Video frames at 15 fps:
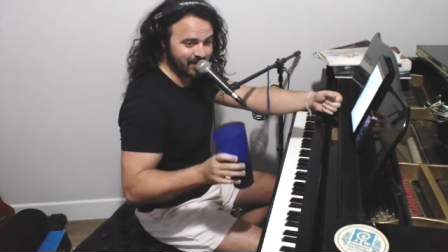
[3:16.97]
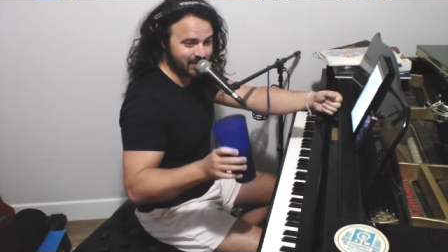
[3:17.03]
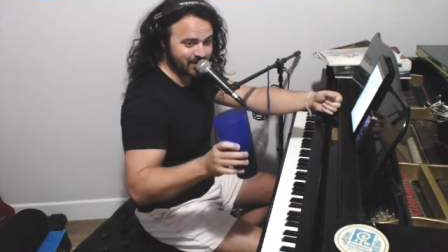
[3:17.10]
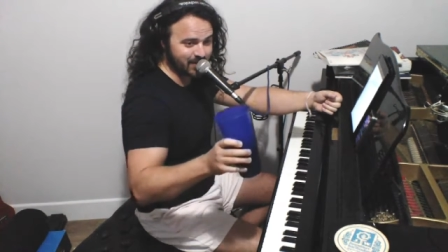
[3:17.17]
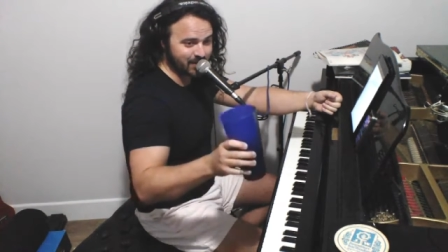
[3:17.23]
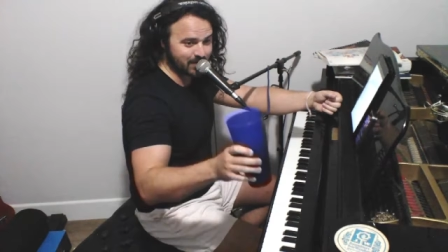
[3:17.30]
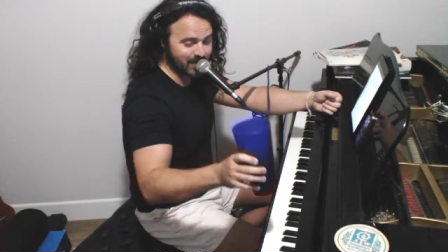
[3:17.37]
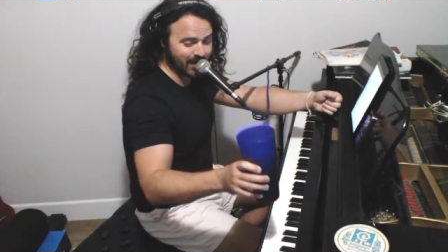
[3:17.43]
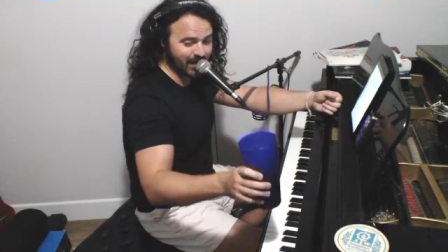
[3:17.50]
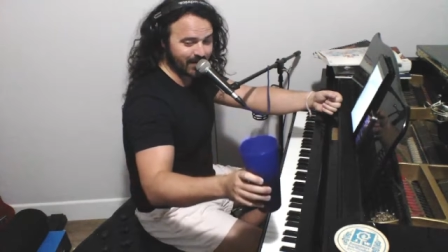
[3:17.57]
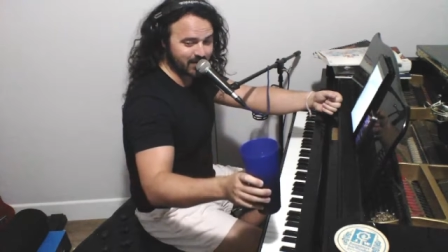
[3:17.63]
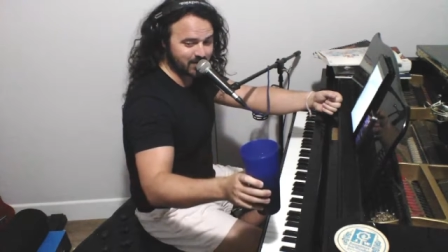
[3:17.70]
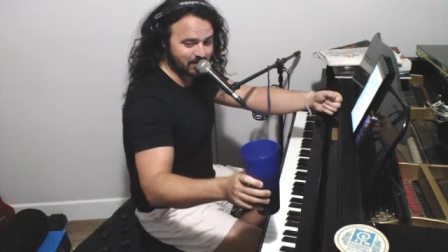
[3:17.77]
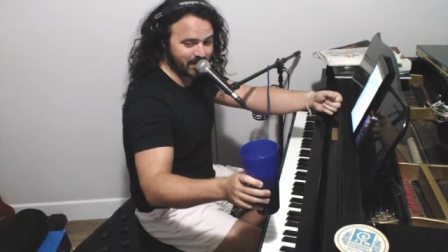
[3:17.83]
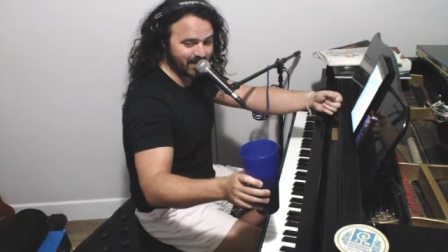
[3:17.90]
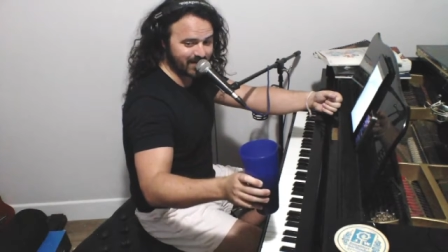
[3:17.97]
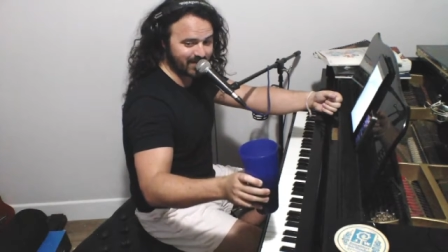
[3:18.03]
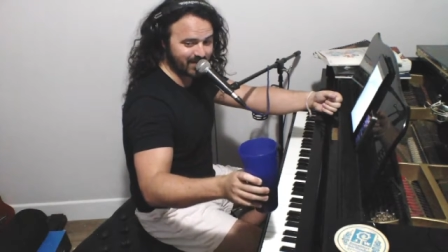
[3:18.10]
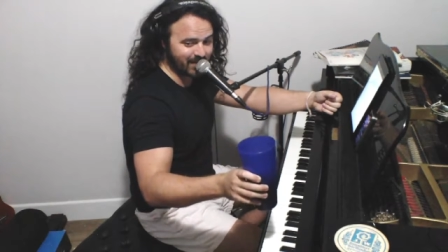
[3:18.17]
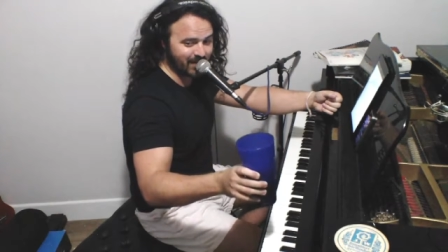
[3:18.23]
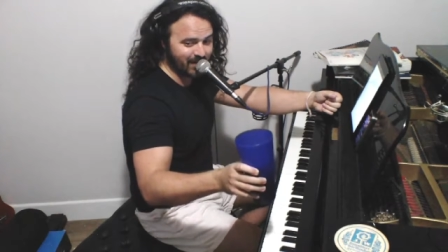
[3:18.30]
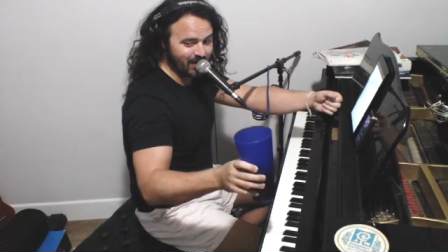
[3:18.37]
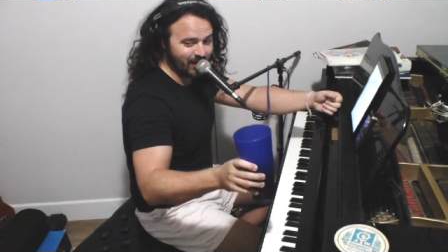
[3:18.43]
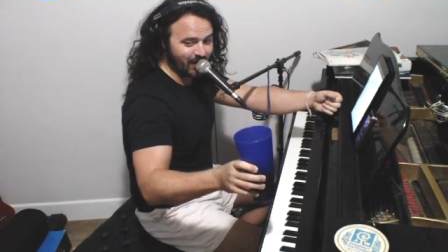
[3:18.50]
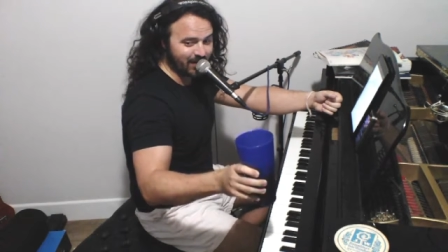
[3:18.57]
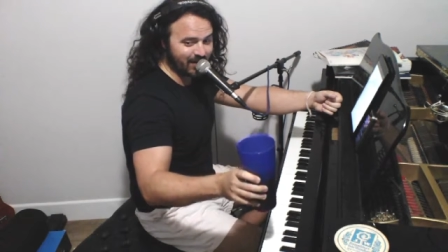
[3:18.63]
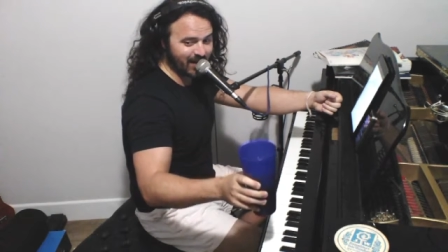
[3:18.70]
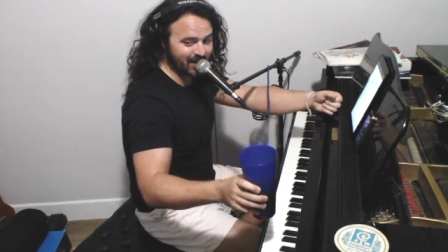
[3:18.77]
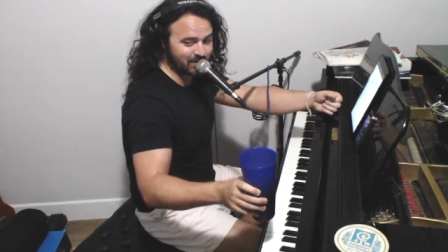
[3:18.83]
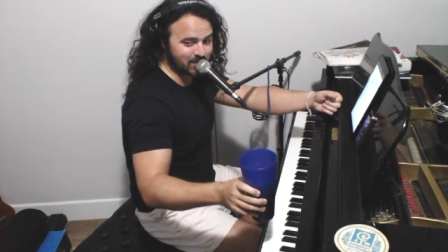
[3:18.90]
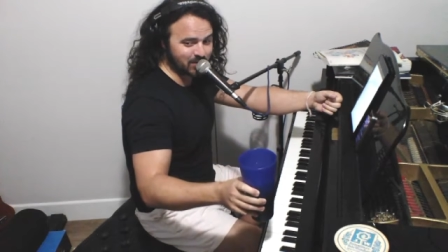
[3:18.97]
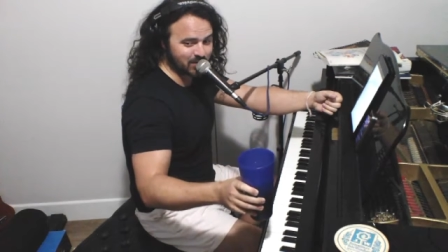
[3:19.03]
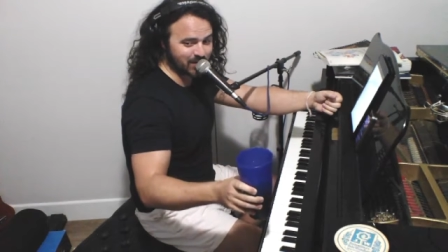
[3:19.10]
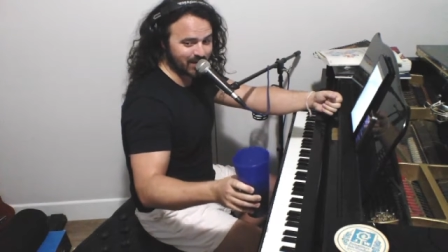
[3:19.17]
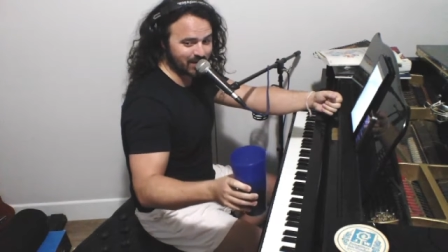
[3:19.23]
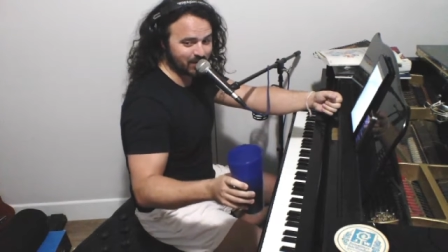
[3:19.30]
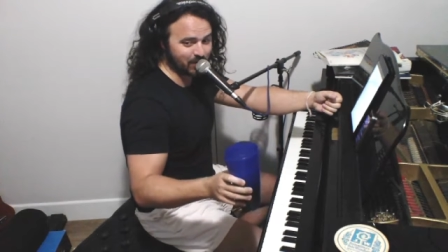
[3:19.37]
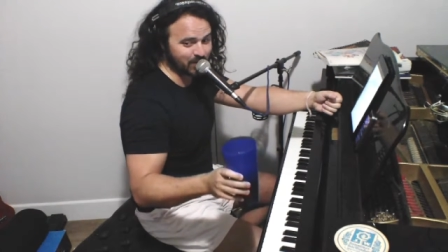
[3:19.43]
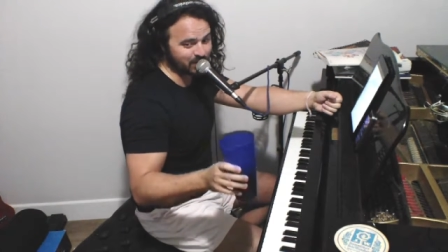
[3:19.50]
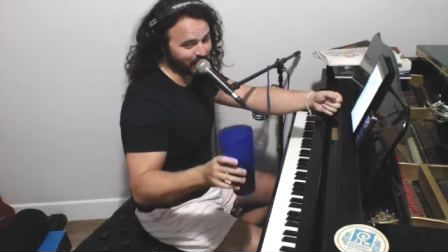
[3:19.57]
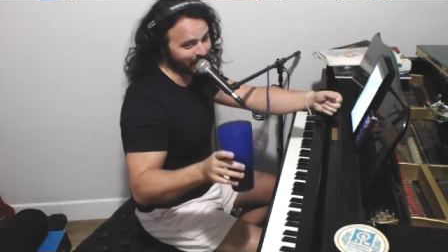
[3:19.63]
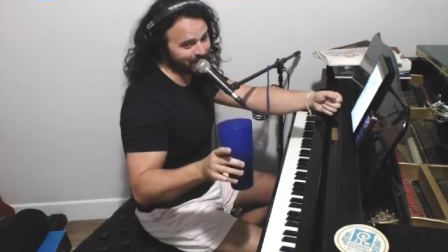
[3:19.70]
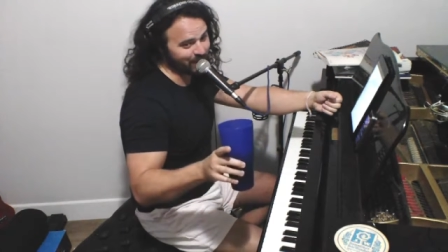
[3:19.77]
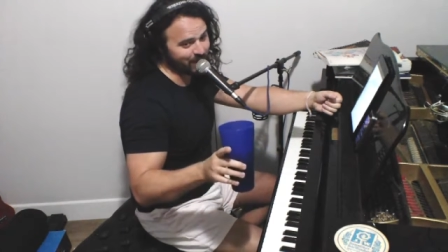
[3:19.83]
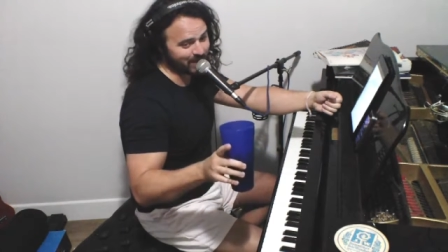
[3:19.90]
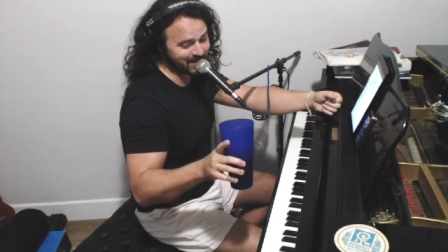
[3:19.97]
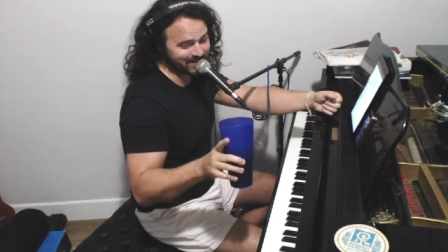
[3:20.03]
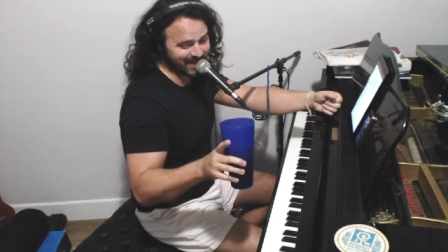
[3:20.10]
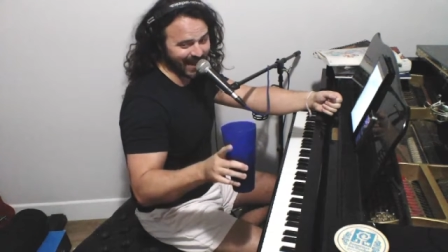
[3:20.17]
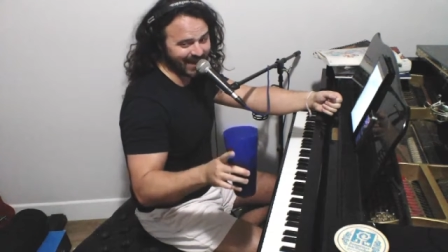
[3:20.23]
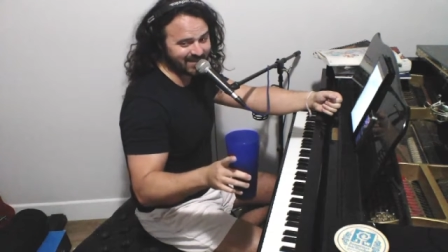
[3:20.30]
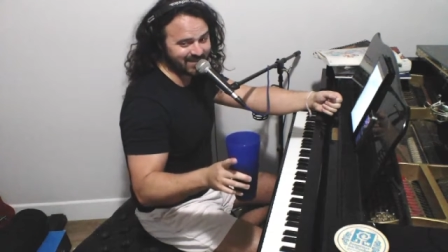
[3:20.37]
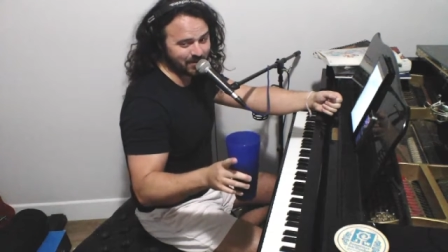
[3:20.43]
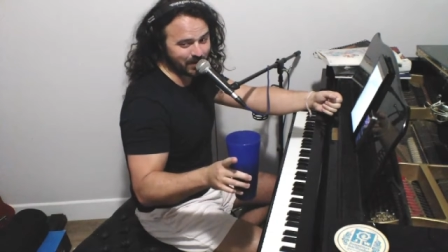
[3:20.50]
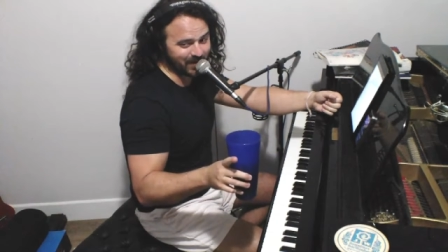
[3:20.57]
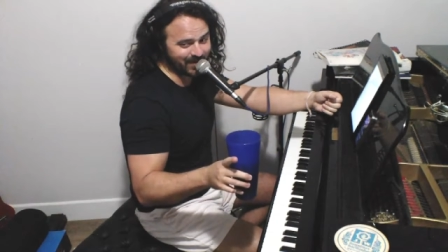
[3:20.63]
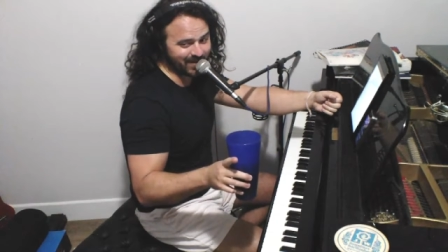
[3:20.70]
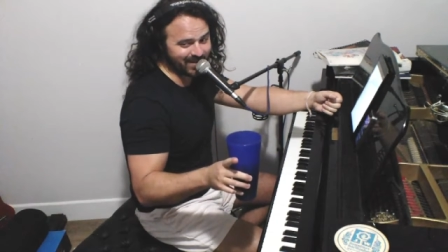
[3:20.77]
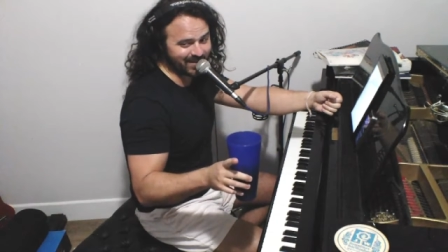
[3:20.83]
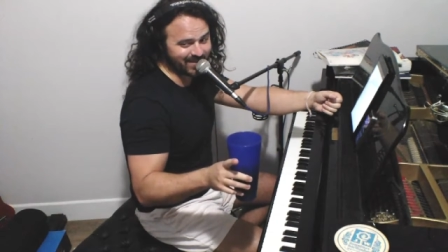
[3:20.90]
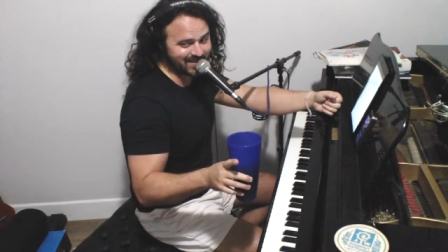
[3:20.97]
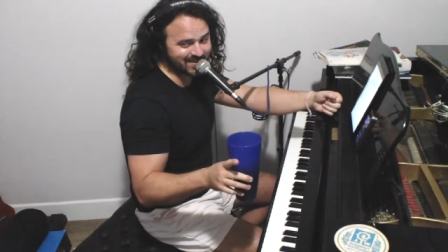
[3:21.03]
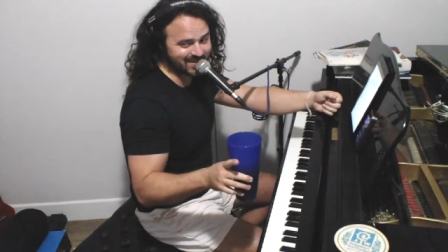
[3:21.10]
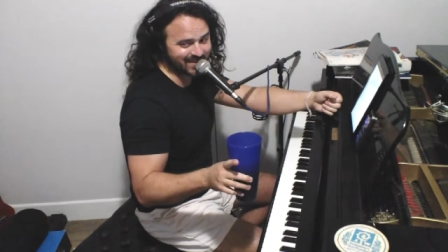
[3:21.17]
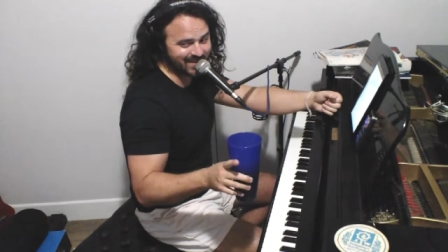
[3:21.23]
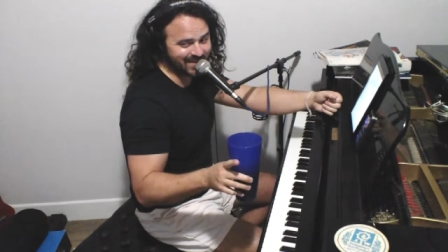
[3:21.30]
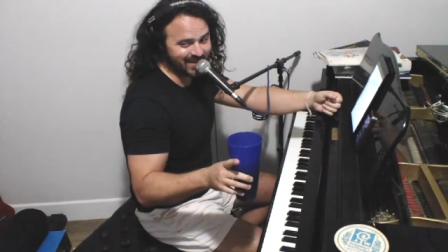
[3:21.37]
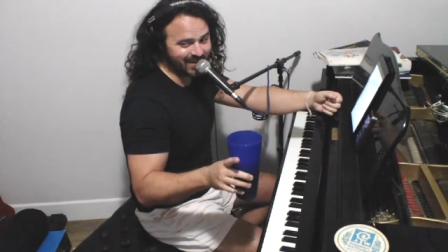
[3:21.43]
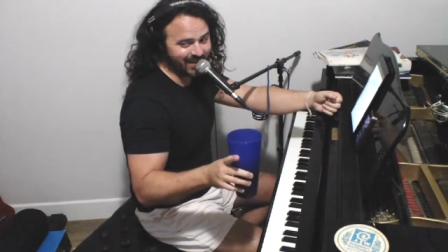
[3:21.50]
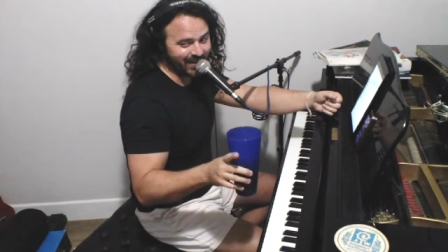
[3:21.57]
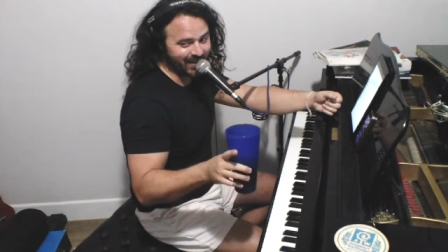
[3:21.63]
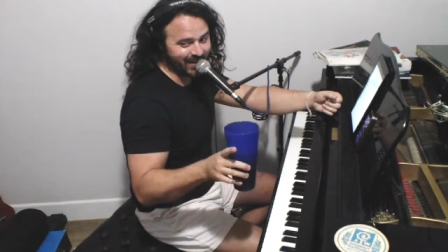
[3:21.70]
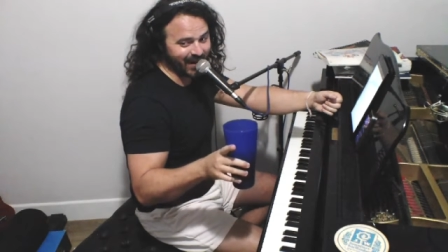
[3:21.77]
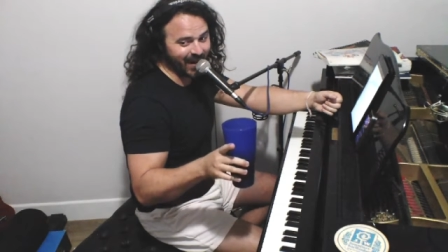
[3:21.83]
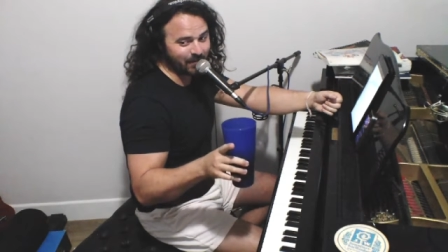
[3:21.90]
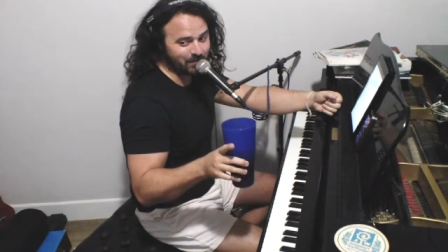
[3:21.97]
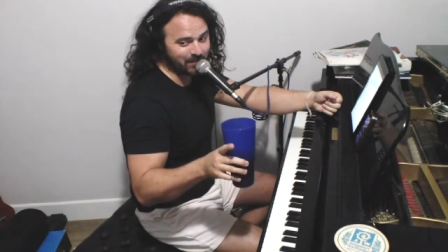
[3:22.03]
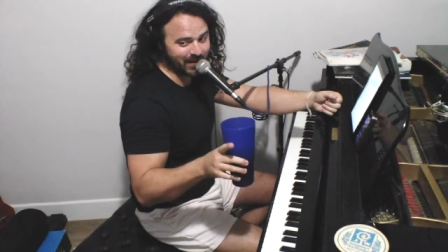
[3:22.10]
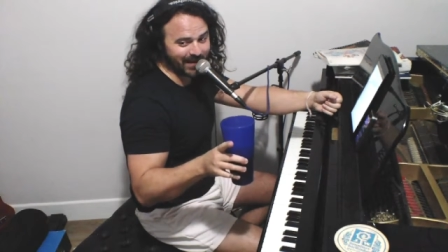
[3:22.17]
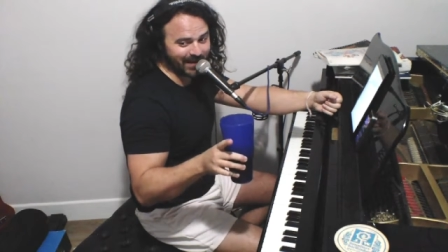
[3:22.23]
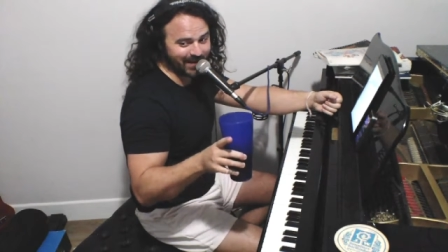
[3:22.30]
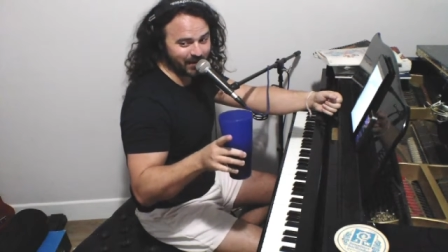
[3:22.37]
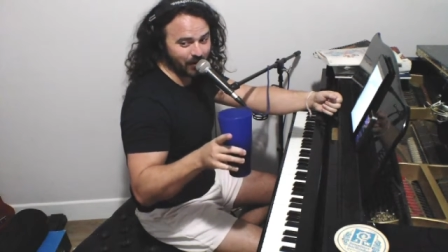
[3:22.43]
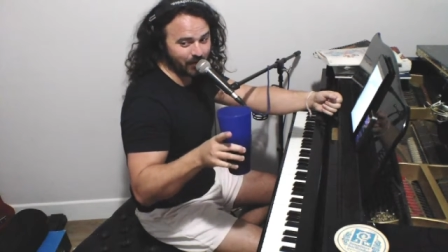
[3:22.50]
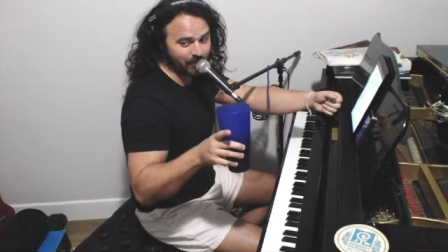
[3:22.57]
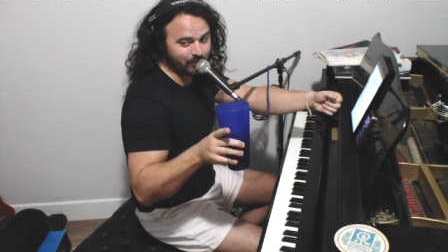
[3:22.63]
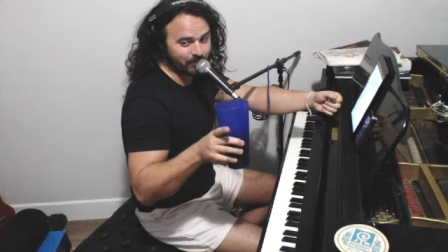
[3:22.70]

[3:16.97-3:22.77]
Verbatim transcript: to the X Men arcade machine, which I know exactly where it is, and I'm like,